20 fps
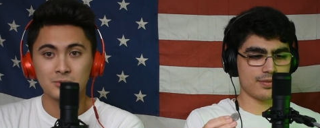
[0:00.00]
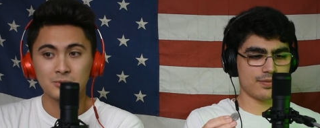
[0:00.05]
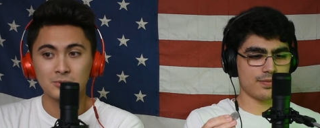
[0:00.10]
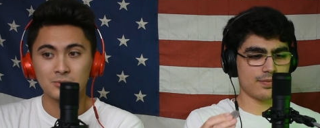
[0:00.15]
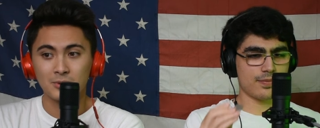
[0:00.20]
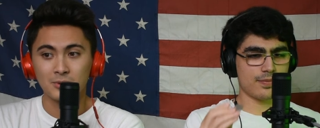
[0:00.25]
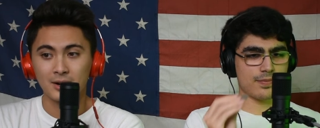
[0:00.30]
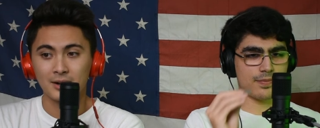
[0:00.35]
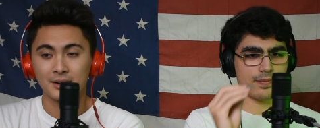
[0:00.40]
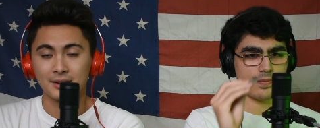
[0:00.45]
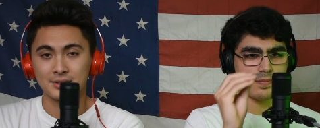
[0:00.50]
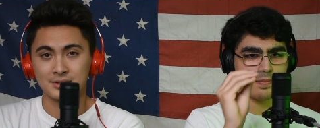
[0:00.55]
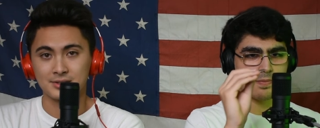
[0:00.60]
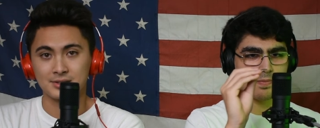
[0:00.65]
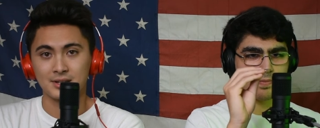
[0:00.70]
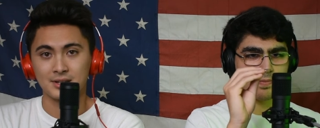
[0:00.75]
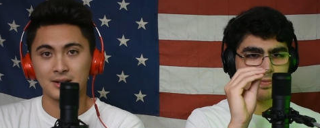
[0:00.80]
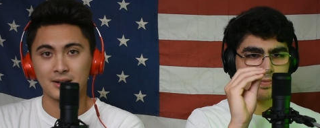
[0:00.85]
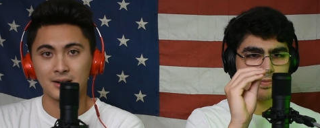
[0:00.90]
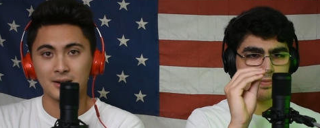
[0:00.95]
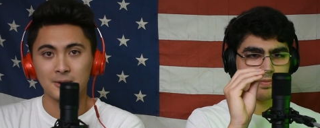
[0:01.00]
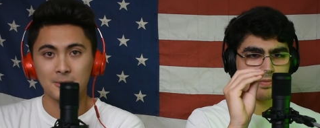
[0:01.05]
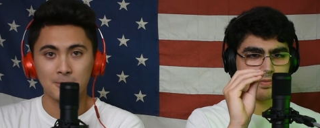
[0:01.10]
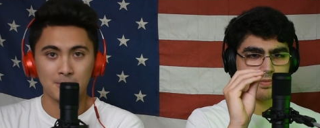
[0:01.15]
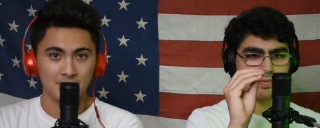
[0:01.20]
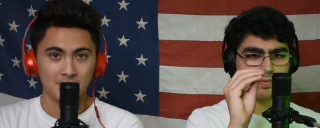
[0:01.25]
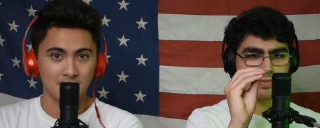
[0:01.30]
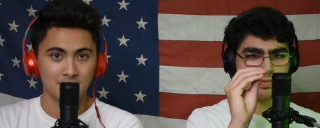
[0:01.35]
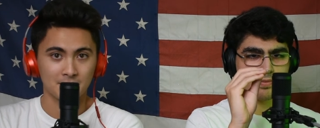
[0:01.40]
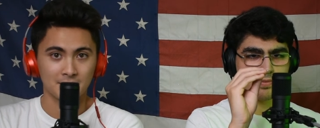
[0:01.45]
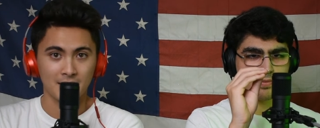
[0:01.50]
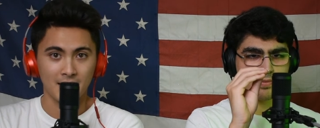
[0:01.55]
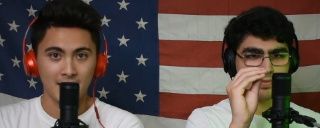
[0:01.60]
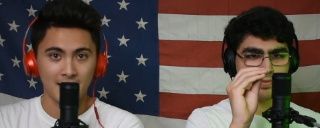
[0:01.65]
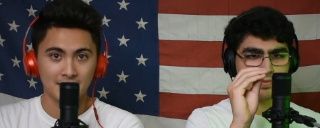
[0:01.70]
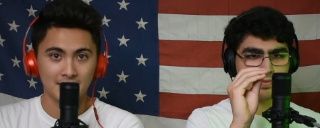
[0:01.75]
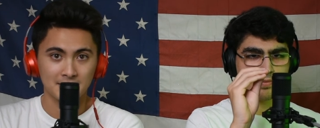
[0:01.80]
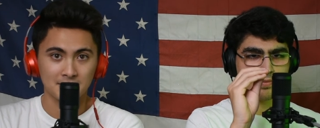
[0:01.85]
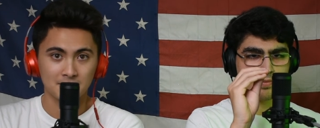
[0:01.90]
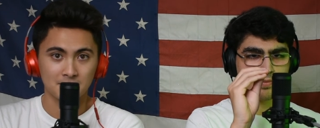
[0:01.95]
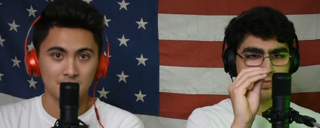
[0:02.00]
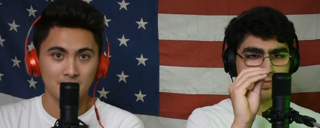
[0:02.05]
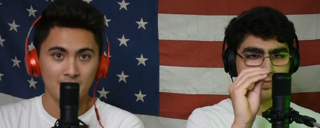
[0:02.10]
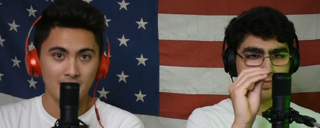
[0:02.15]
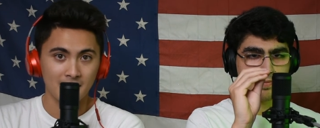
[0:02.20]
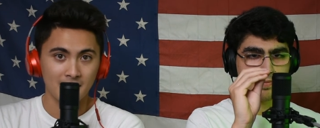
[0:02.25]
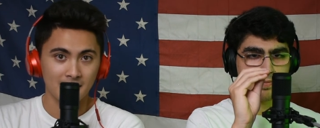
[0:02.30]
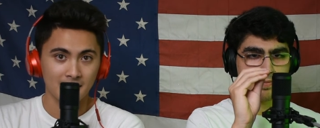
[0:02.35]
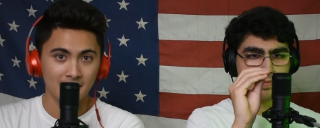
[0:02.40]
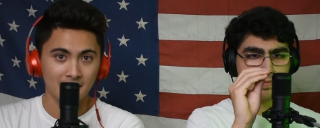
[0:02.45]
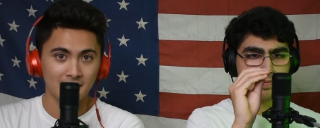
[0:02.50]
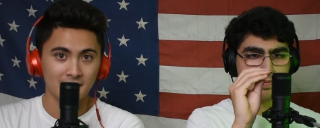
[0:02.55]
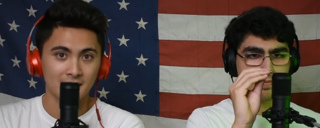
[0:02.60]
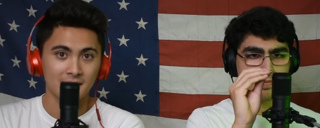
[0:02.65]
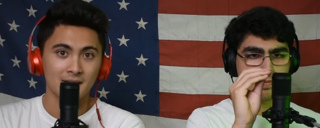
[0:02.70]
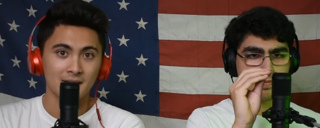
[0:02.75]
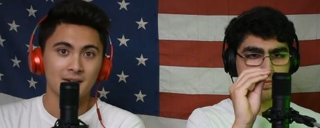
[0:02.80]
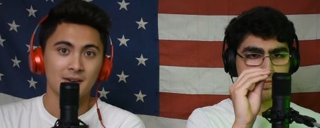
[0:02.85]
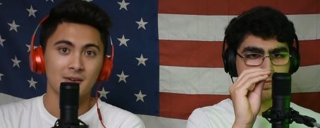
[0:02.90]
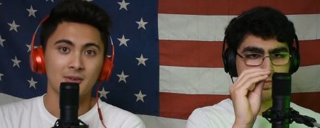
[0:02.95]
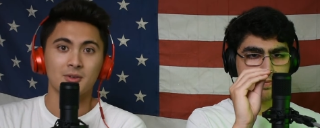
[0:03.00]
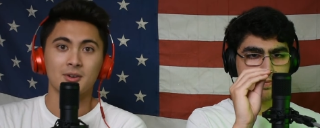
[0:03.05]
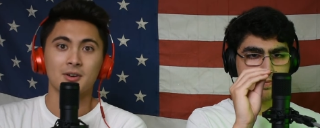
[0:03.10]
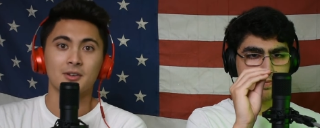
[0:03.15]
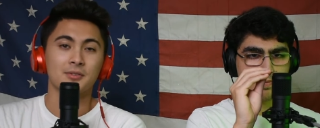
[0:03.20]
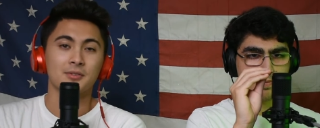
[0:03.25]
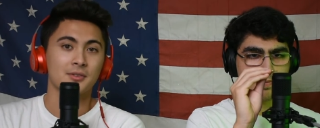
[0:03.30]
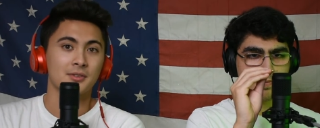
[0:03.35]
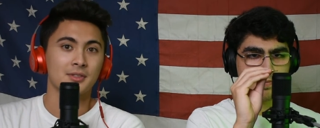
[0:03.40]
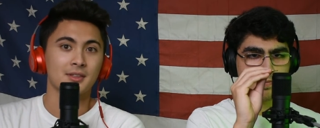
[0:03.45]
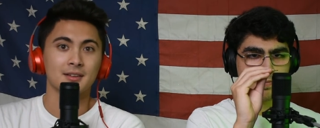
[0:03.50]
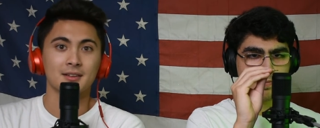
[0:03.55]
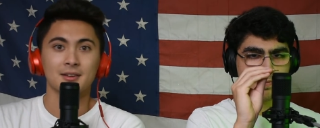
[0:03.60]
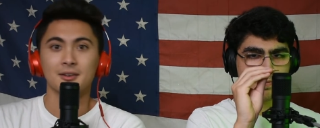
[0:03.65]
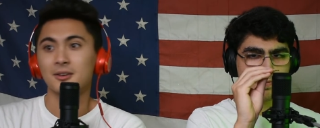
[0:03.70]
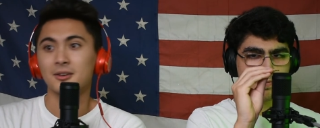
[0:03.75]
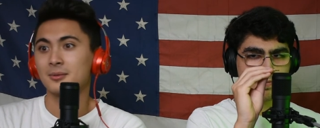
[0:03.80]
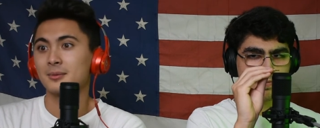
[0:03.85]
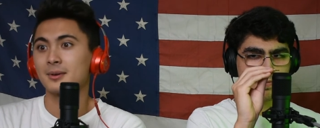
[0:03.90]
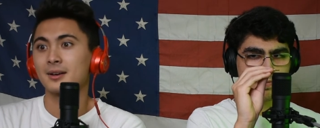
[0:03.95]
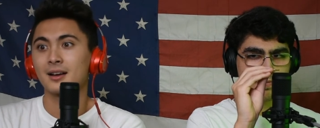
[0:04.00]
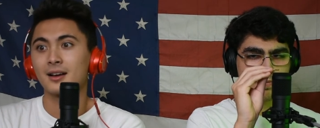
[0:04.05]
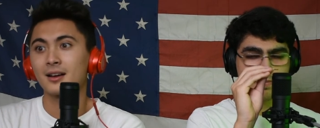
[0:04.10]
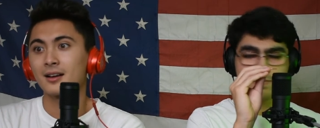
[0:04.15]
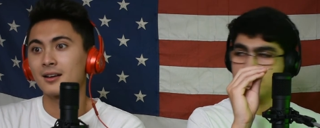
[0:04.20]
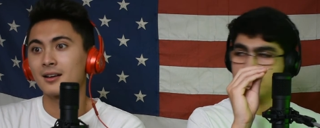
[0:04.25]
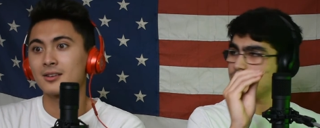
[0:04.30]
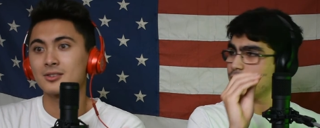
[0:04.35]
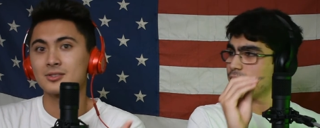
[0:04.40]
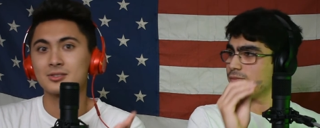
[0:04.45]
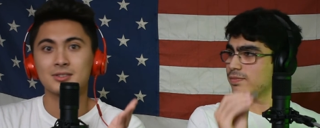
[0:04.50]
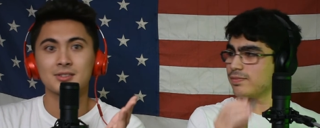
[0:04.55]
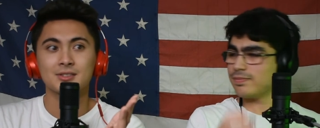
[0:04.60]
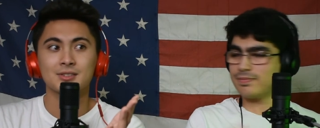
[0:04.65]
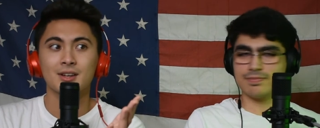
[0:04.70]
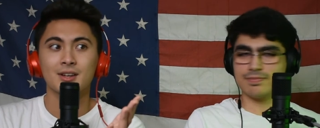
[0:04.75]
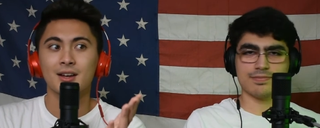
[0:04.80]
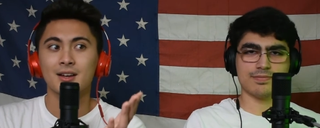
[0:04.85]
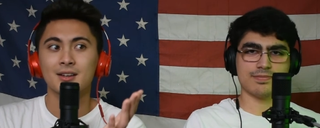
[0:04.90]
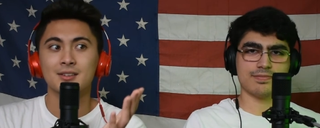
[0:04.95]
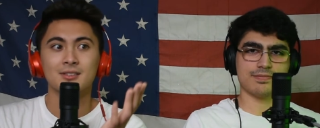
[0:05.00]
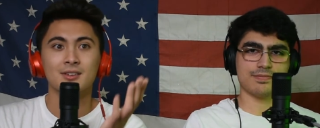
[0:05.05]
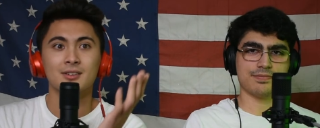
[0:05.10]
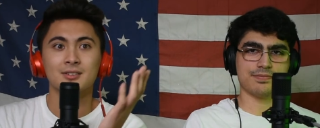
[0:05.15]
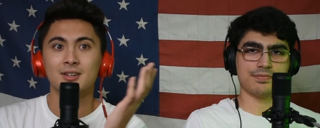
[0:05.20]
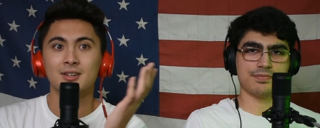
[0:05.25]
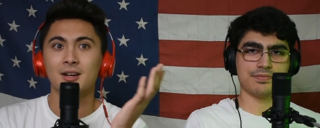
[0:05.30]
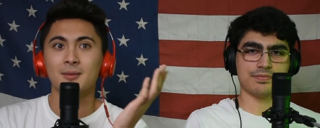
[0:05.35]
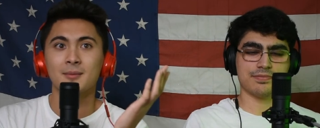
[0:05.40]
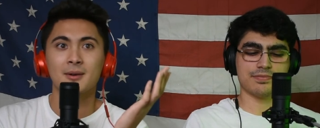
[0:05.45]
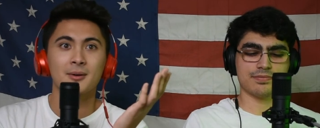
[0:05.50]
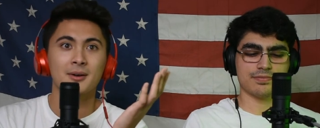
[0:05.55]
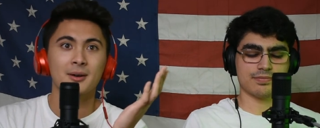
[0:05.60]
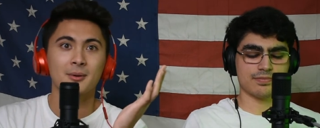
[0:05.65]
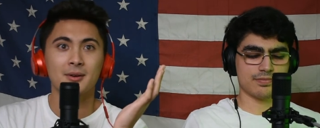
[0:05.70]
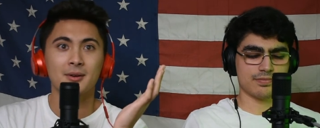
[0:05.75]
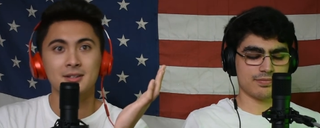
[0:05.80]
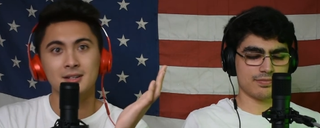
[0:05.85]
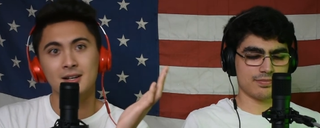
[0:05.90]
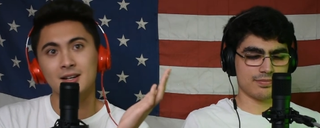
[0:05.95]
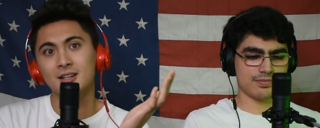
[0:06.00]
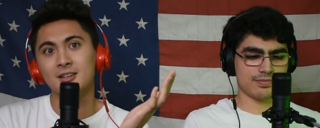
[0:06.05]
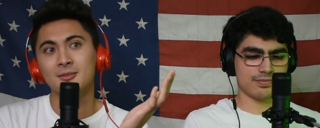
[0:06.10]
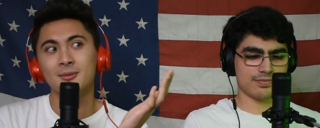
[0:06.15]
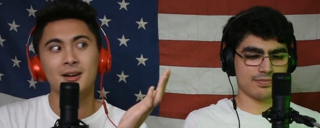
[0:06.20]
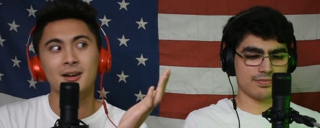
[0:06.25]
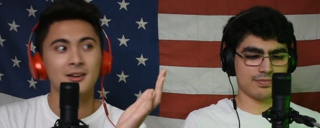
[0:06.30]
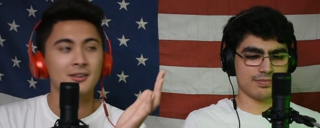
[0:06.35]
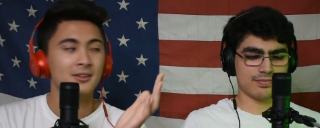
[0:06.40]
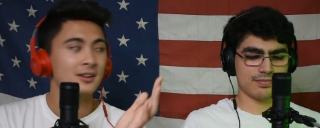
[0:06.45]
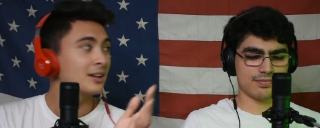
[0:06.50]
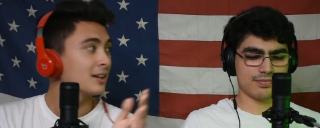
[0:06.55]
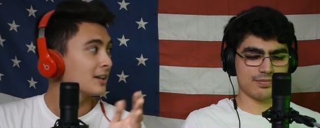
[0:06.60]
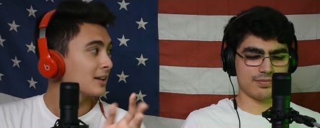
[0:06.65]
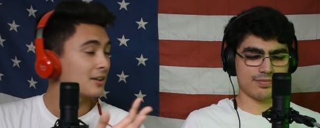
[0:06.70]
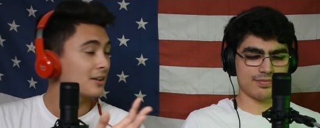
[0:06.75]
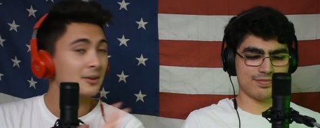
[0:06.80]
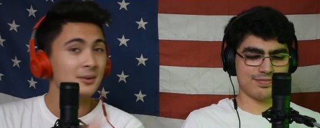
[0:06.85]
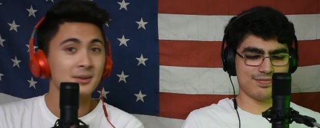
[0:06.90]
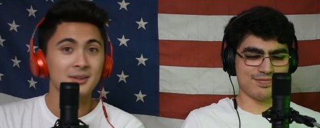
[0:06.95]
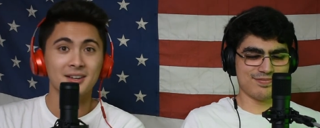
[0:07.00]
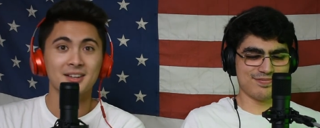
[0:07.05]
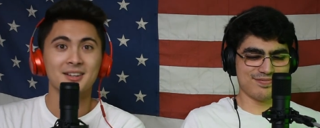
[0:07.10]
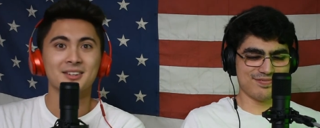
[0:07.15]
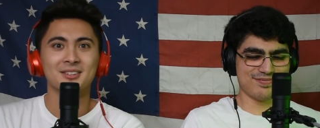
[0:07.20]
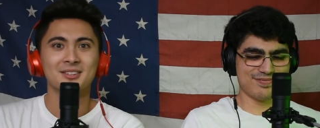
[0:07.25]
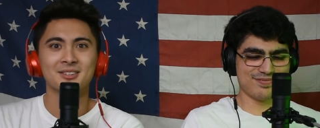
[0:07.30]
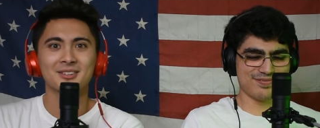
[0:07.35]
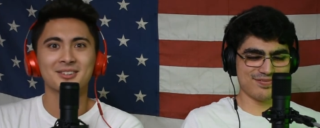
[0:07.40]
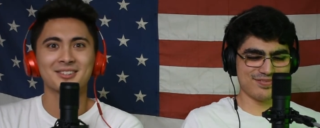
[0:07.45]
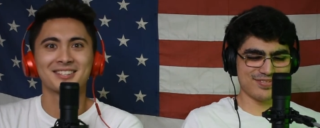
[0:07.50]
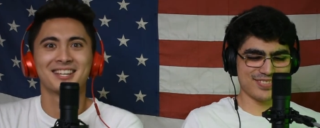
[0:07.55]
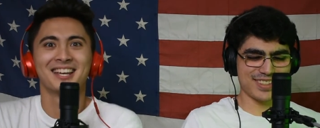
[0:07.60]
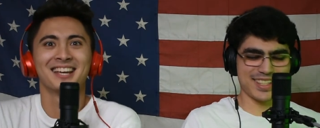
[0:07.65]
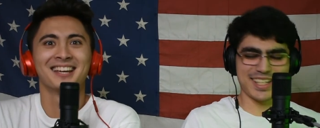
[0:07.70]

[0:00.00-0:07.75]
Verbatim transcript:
Speaker 1: want us to help you in any way, or if you're thinking, "Oh my gosh, these guys aren't talking about what I want to talk about," you know what you can do. Is,